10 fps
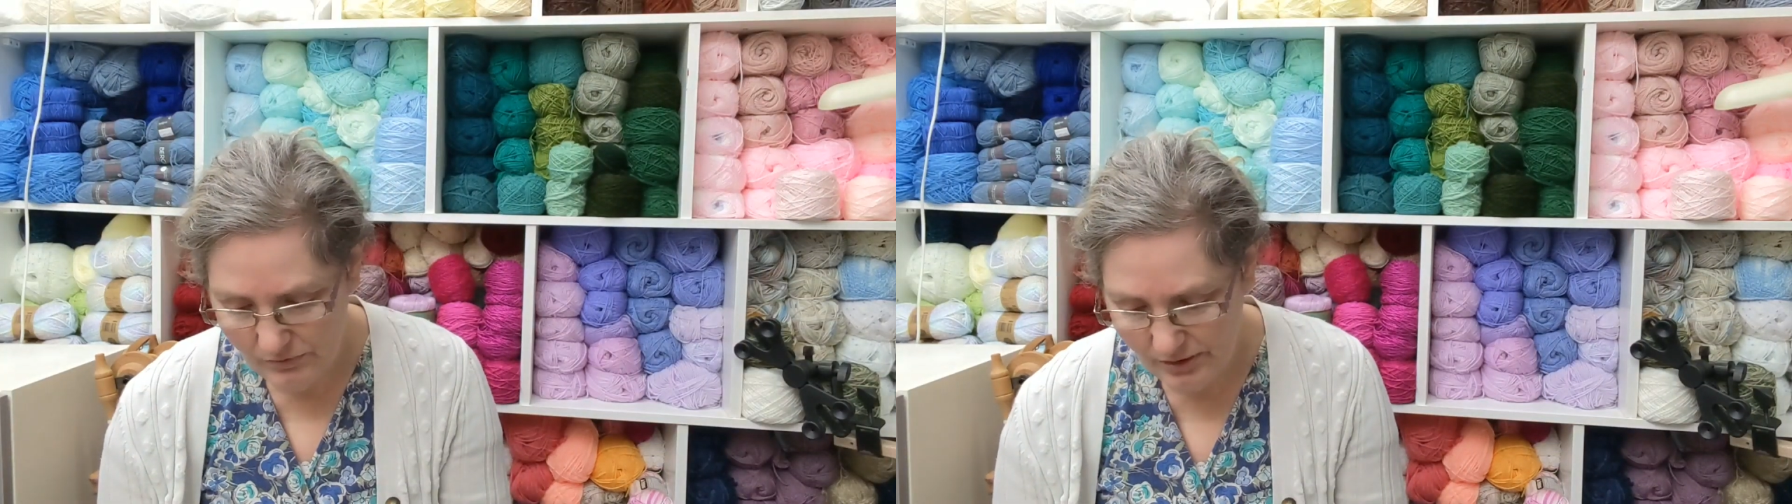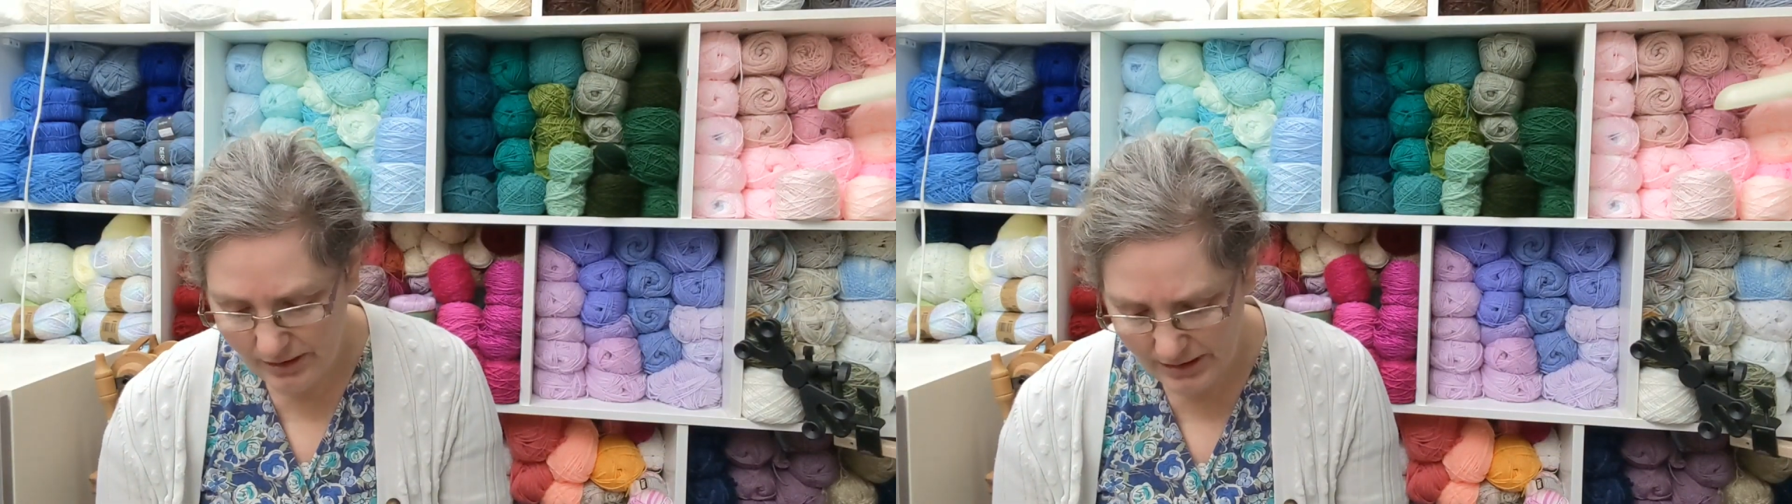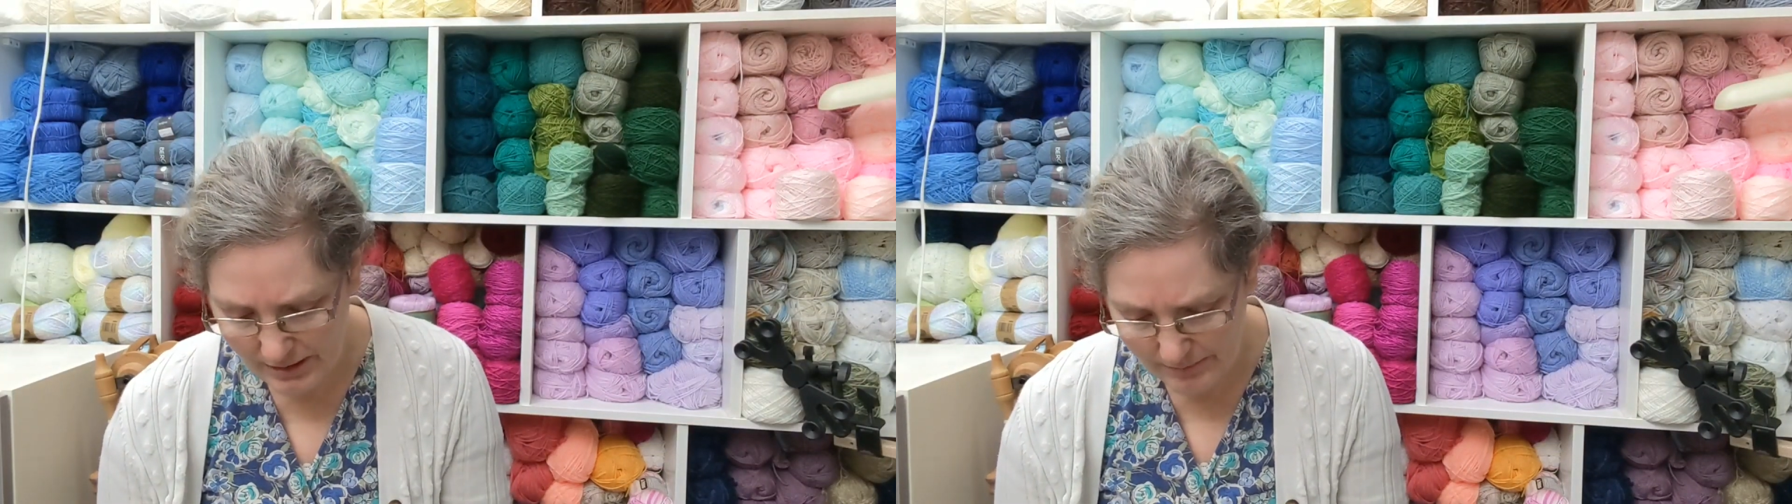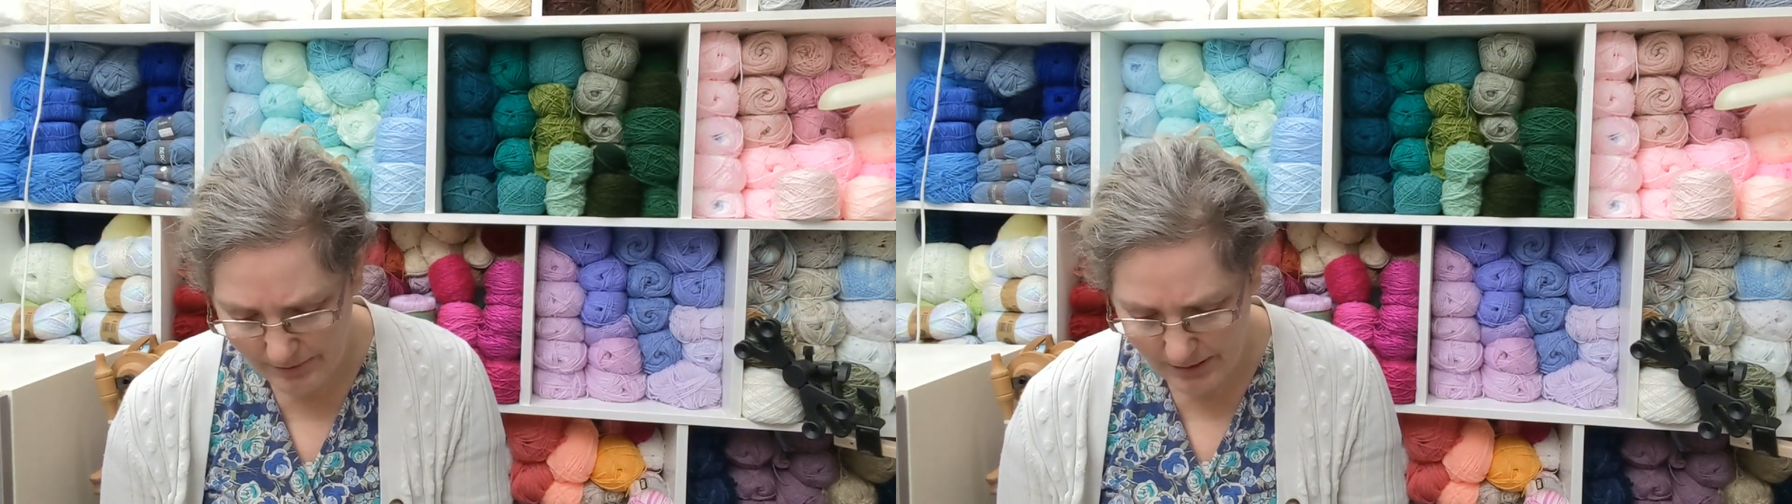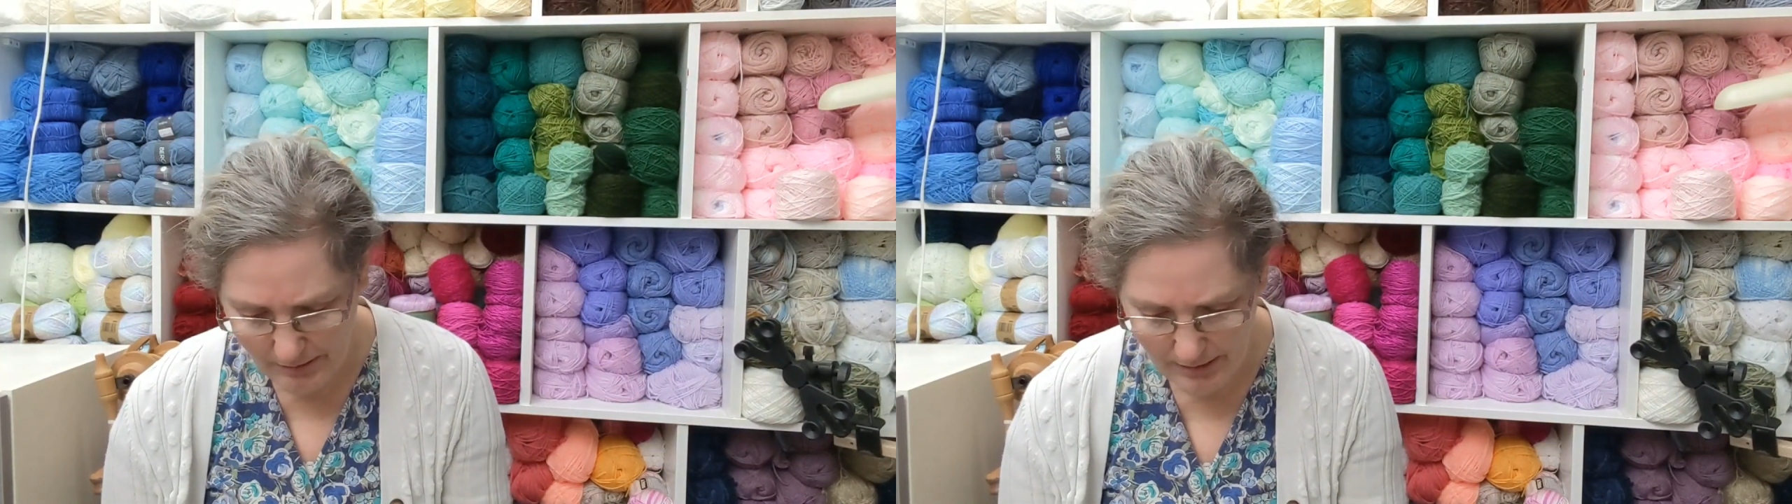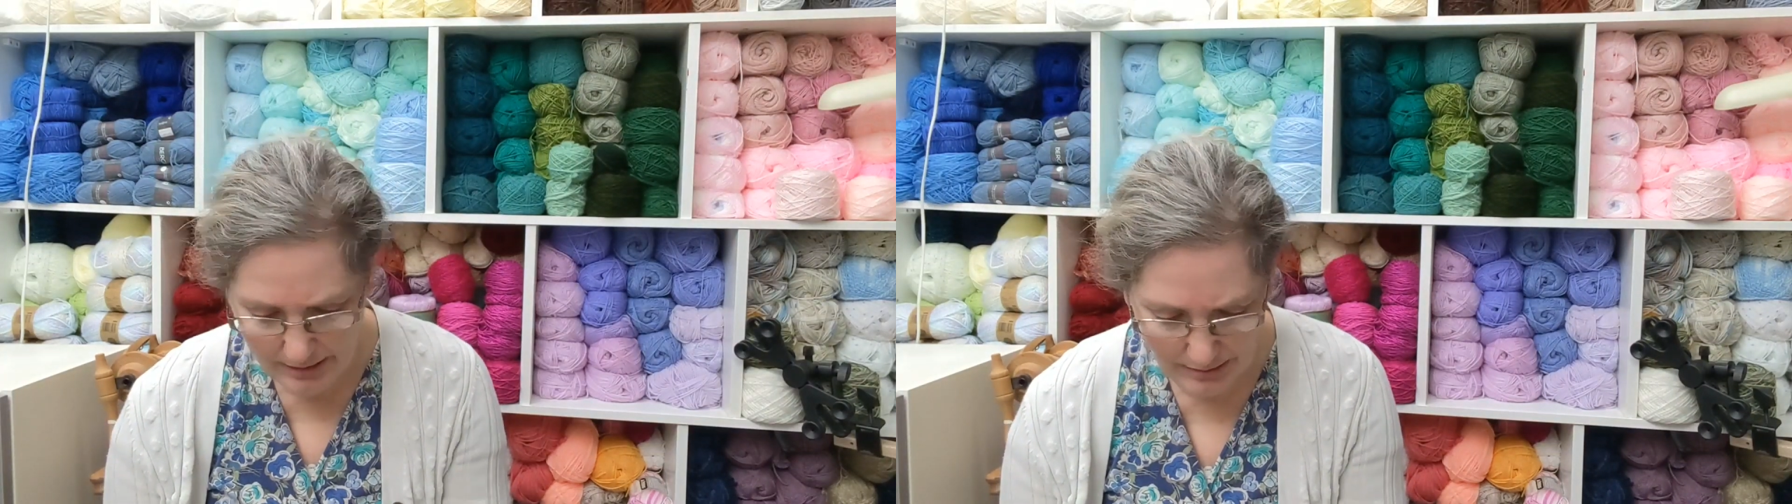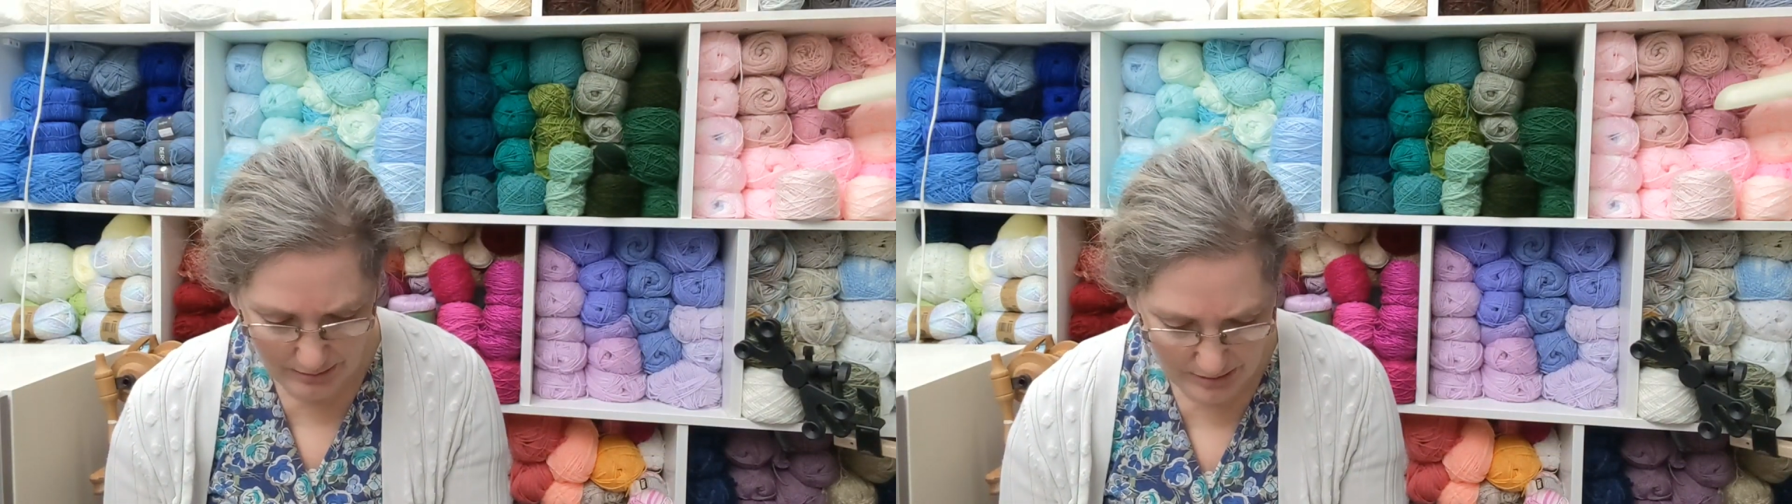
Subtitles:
So this is by